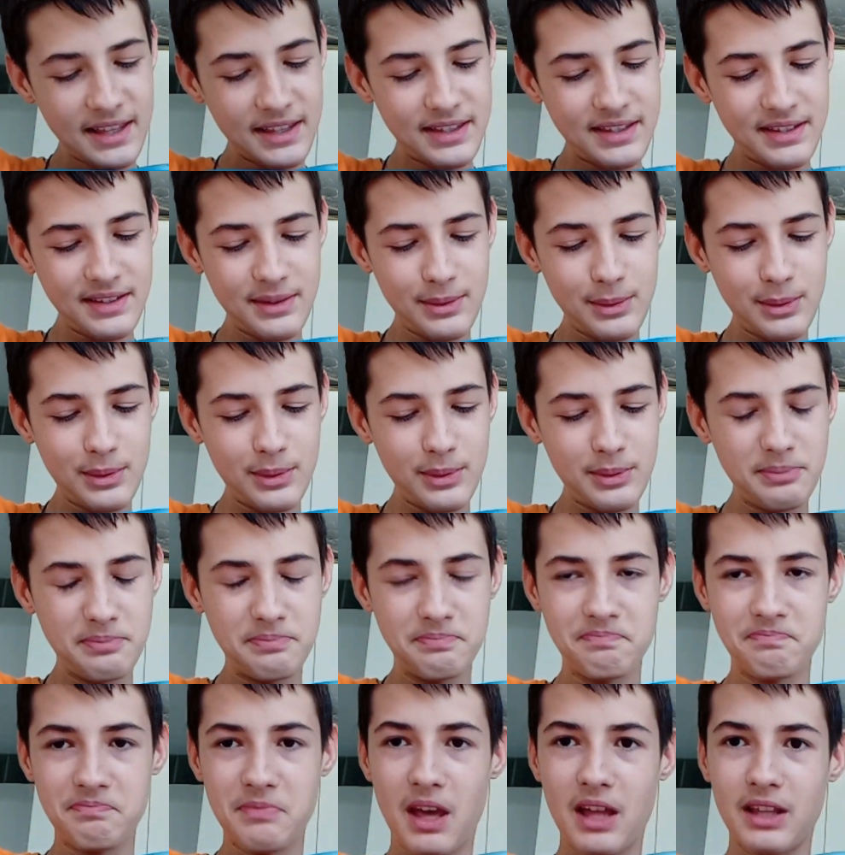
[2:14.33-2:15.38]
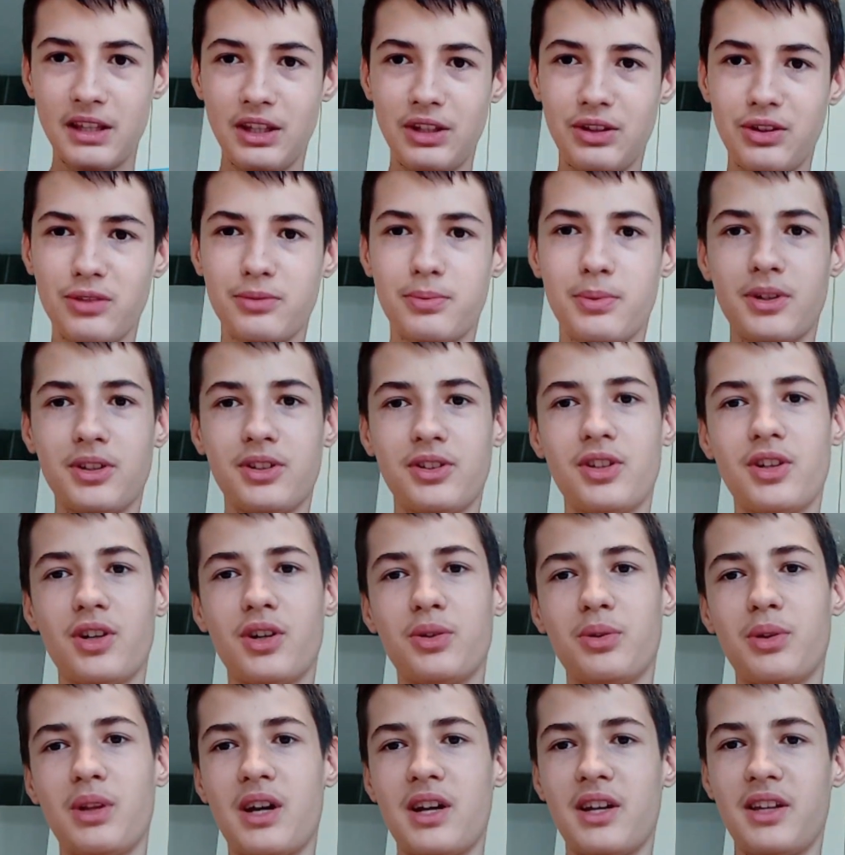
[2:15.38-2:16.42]
to Elite
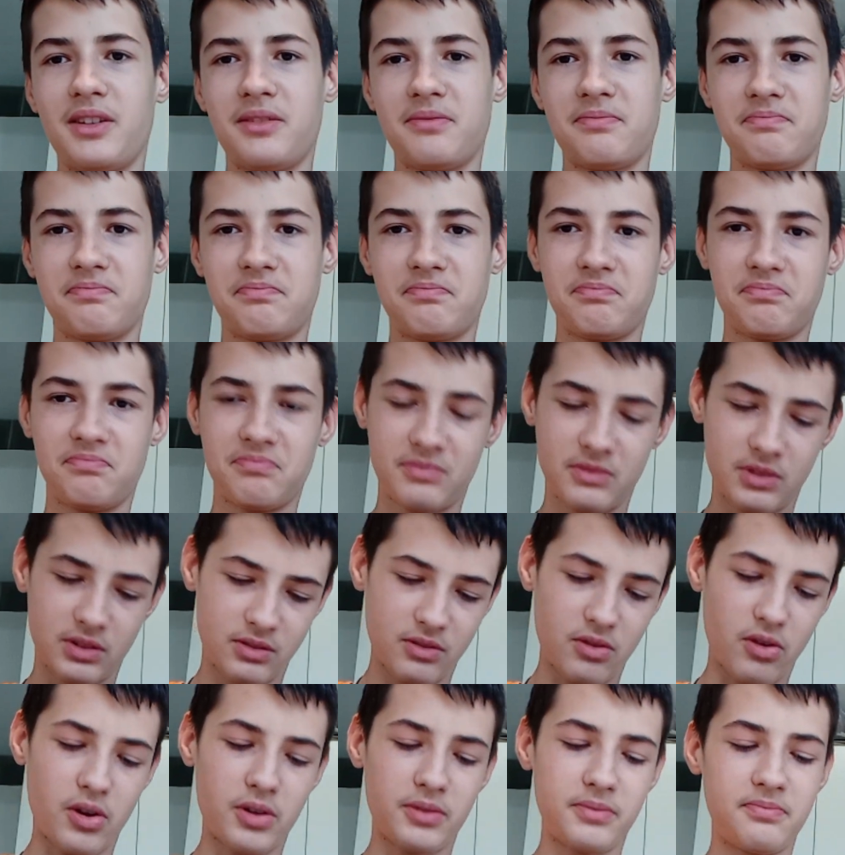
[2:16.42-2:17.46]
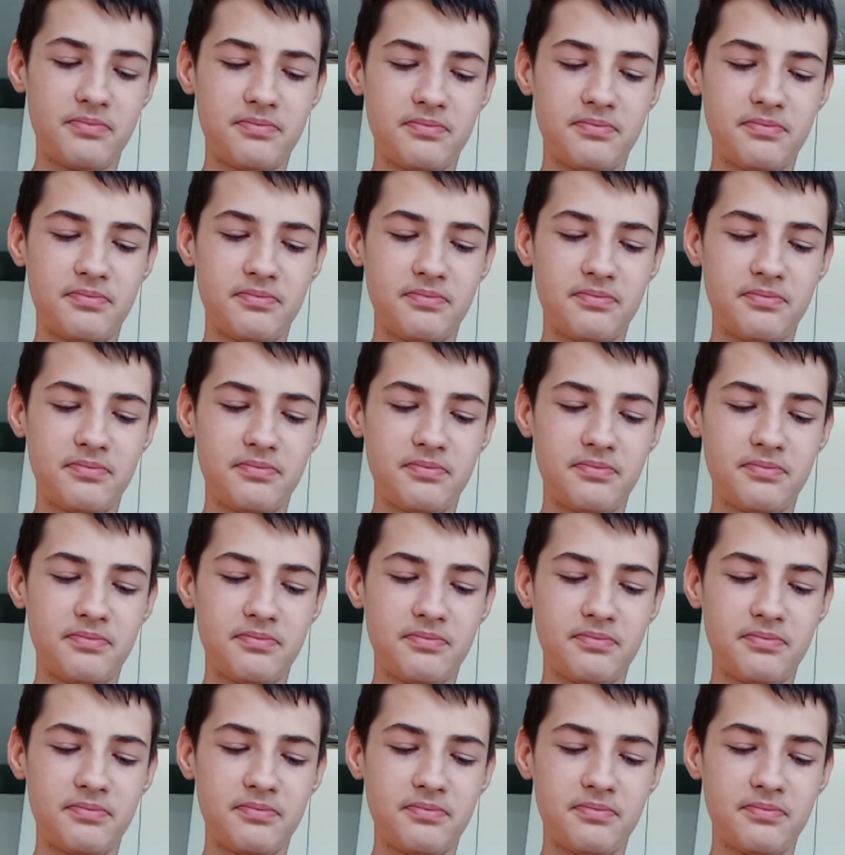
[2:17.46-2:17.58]
2.0, or